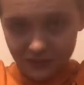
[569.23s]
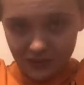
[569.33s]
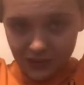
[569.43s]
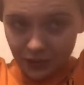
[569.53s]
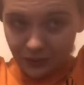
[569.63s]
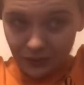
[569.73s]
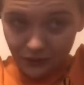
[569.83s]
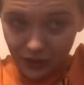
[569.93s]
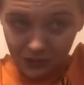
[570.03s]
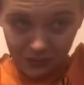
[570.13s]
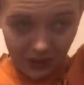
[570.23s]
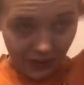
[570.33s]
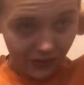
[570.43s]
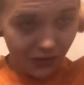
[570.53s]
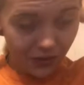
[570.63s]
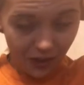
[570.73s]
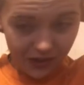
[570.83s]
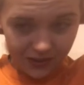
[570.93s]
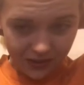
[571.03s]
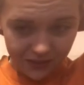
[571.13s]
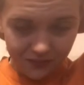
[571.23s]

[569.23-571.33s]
Don't make fun of me. I look crazy.